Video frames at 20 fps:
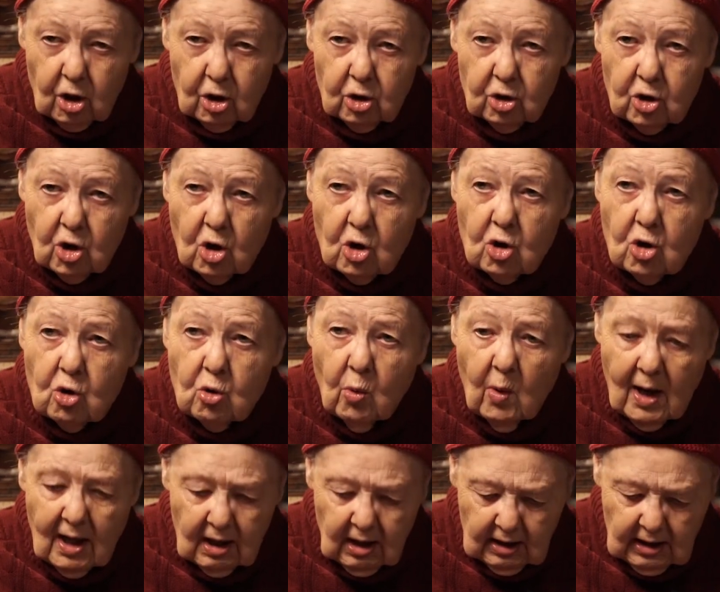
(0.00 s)
You
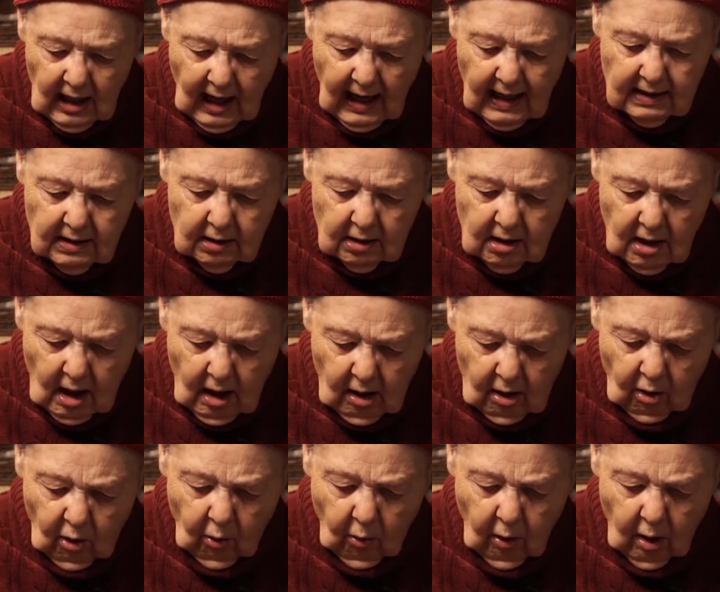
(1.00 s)
will not
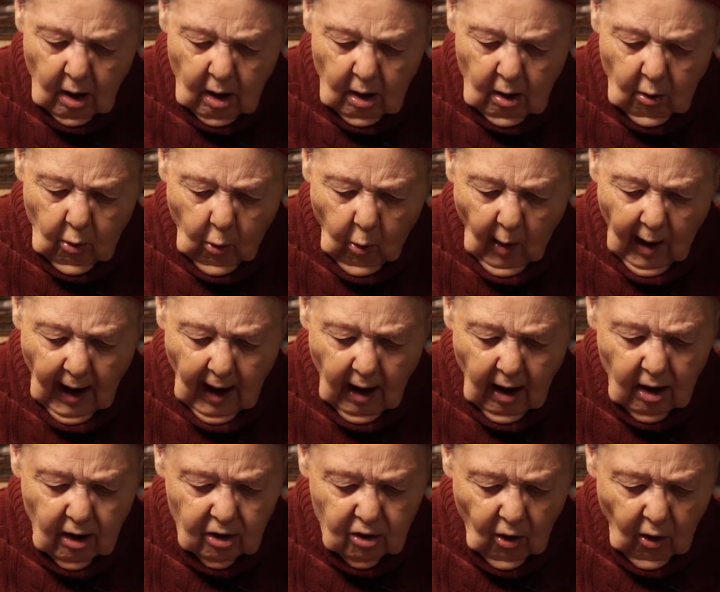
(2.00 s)
know
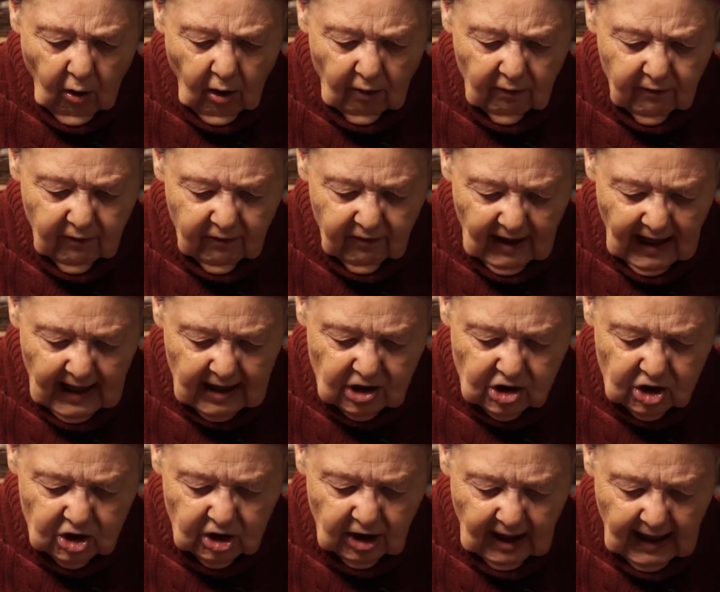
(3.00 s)
where your
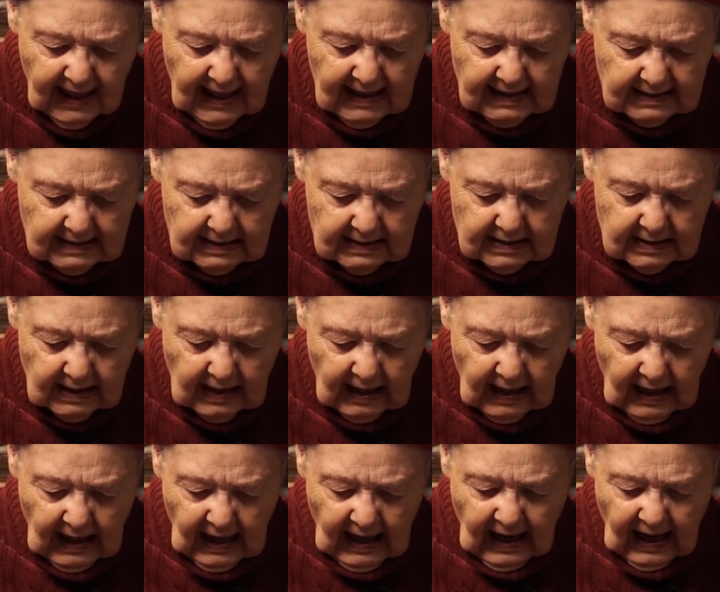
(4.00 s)
flesh ends,
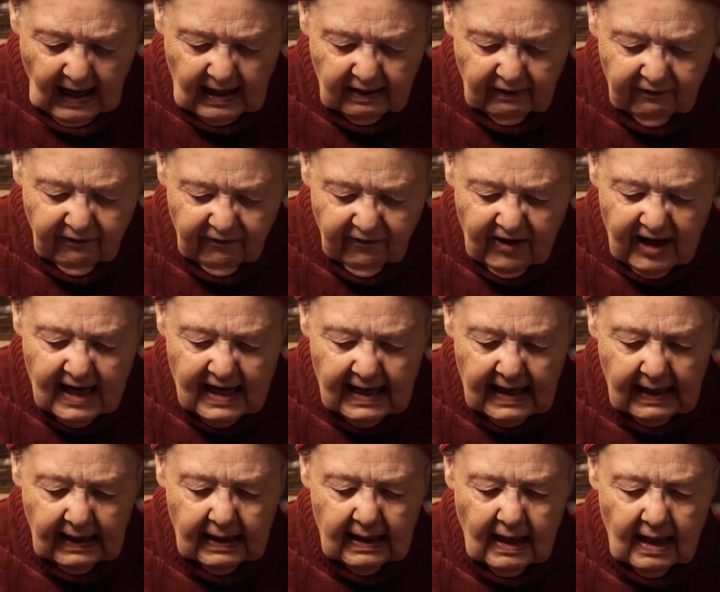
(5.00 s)
and a
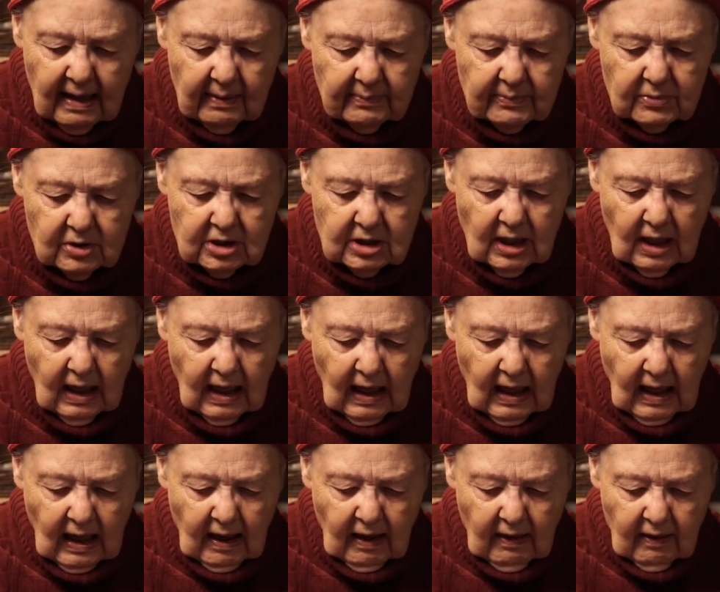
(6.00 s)
feeling comes
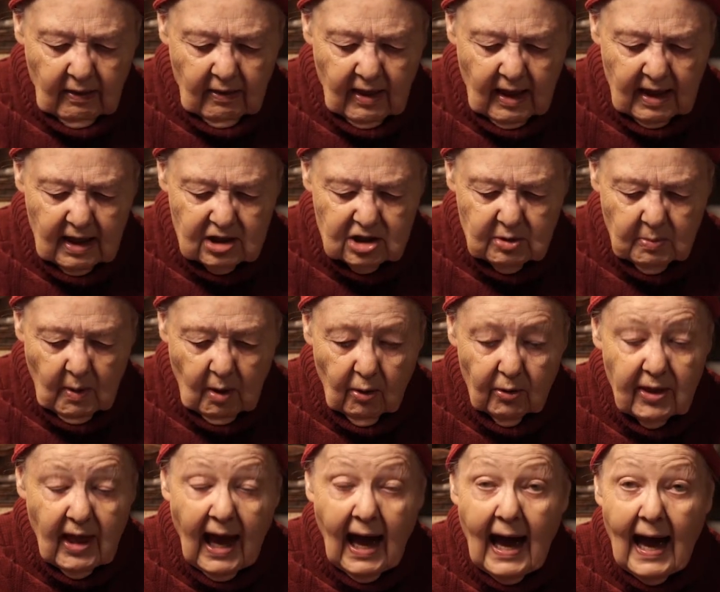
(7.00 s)
that is
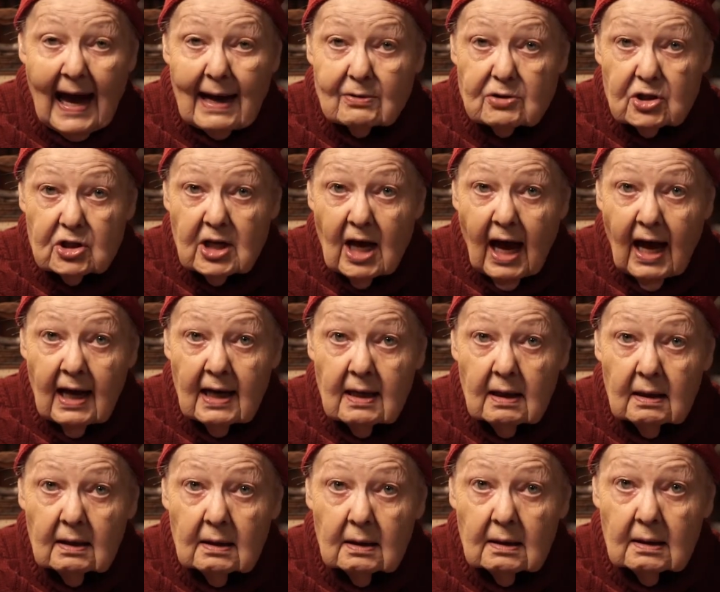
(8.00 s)
both outside
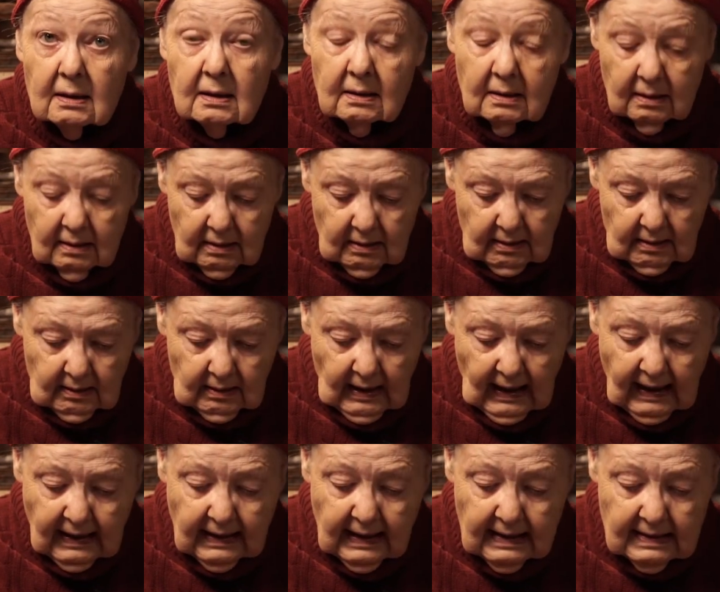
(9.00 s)

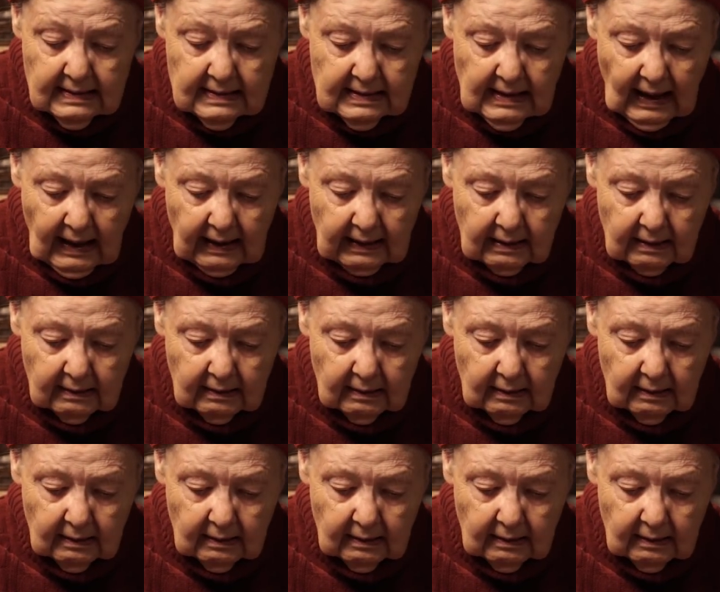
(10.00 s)
and inside.